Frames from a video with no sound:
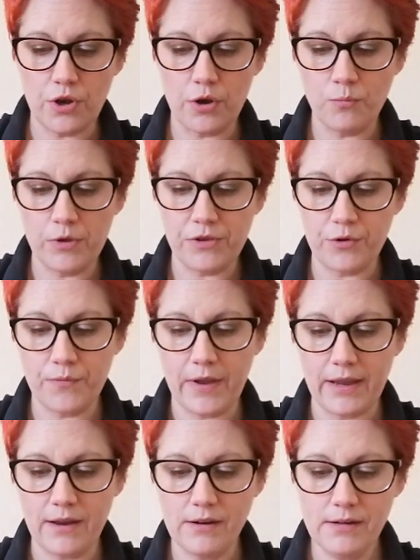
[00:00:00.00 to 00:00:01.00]
down with your
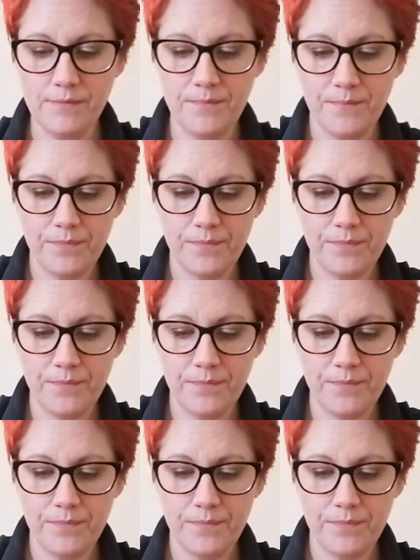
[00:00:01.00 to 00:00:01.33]
finger.